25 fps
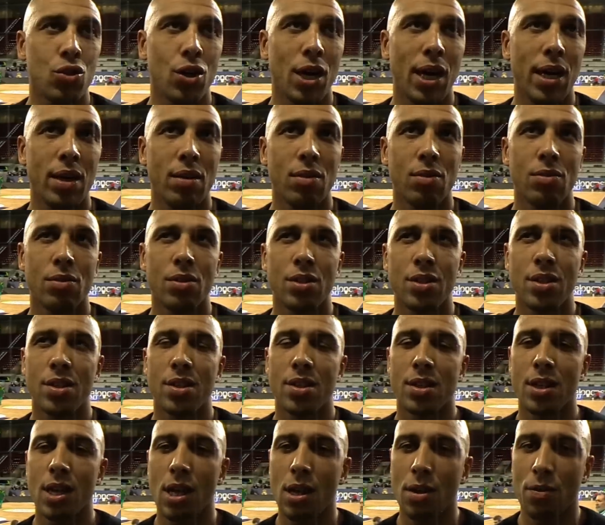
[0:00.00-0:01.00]
trying to
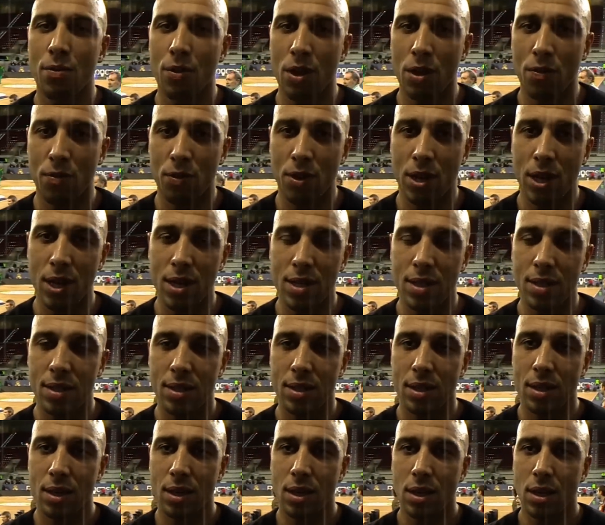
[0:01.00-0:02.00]
see if
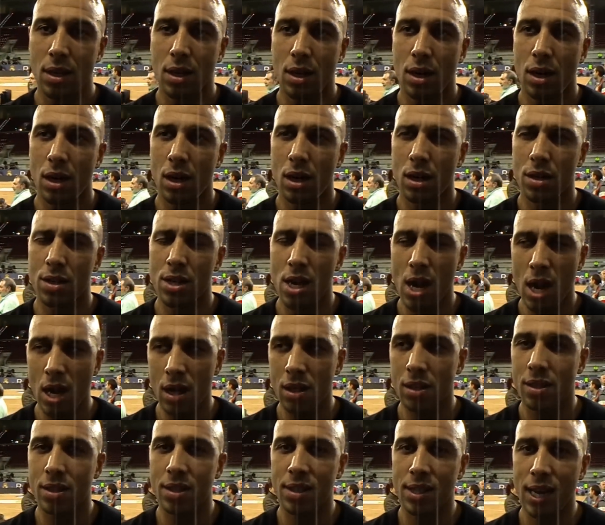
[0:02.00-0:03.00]
there's
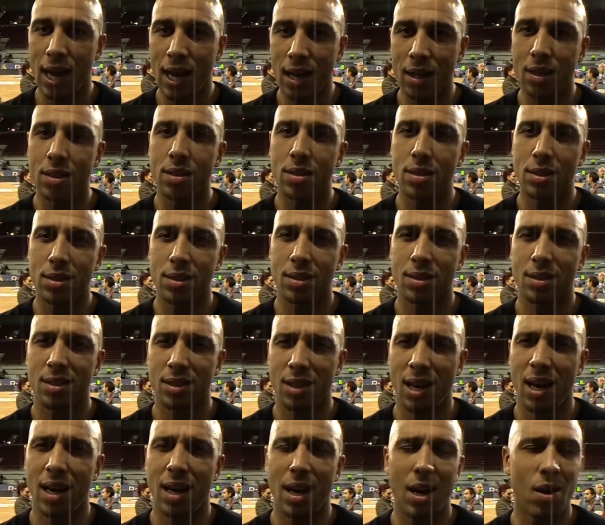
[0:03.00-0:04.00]
young talents
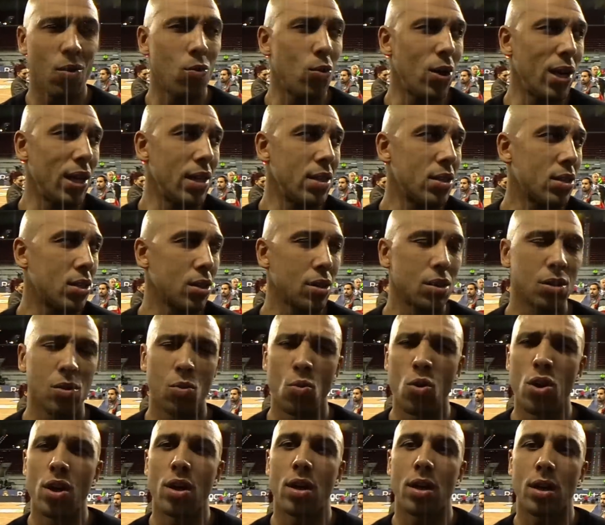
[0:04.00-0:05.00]
that are willing to
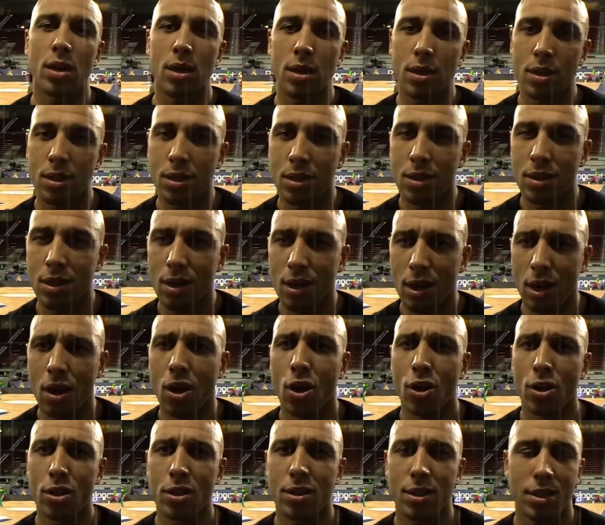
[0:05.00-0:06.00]
work a
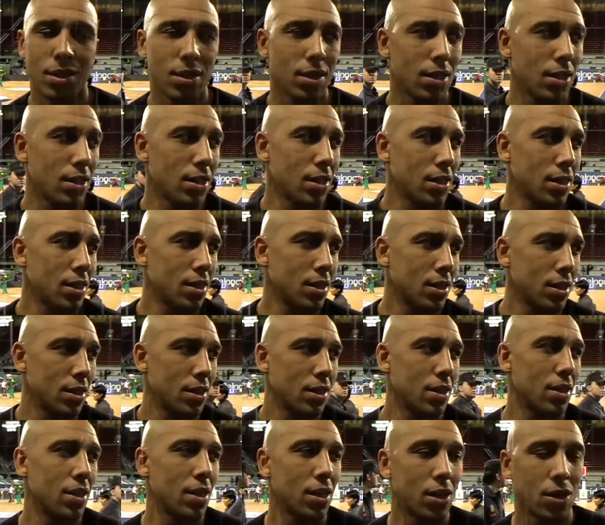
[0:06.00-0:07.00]
lot. You
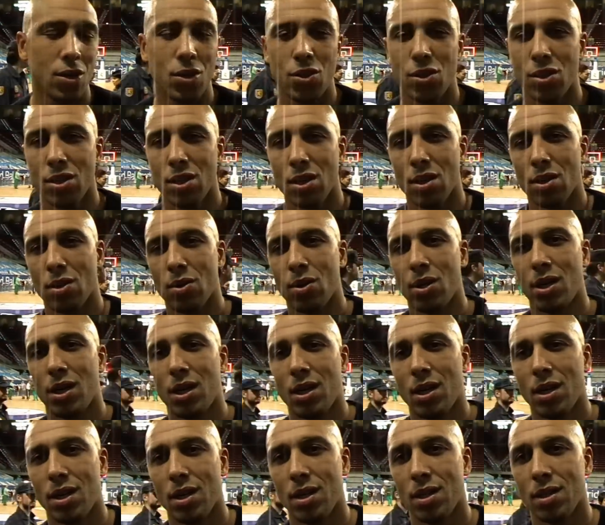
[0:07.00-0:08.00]
know, so
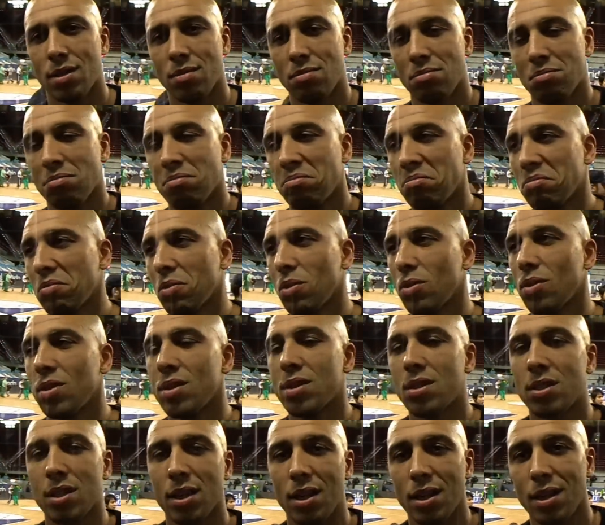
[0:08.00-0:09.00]

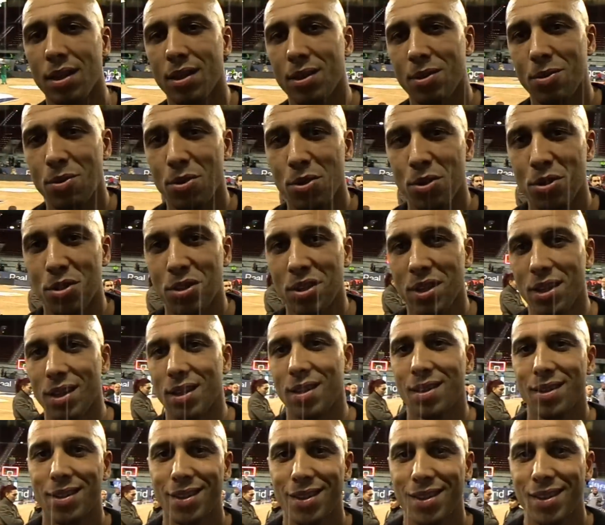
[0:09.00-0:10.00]
we'll see. We'll see.
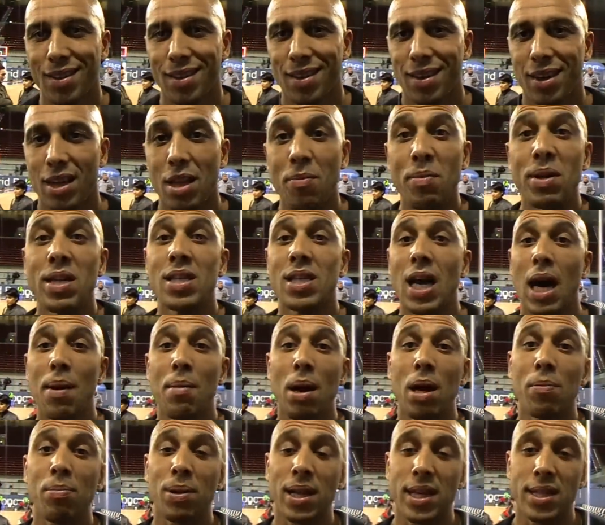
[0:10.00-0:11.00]
In the
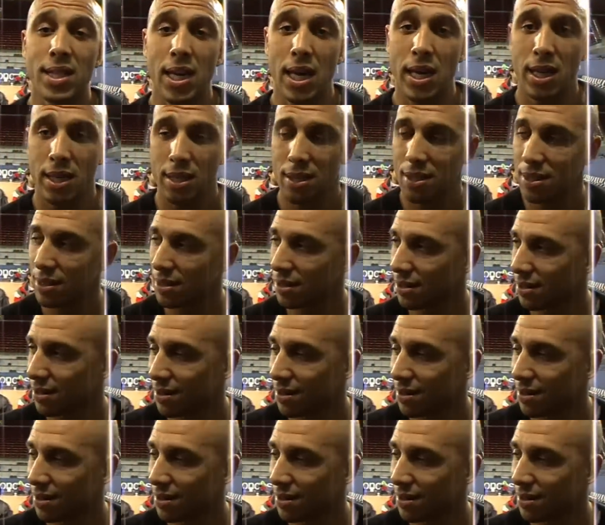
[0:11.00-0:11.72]
meantime, I play tennis.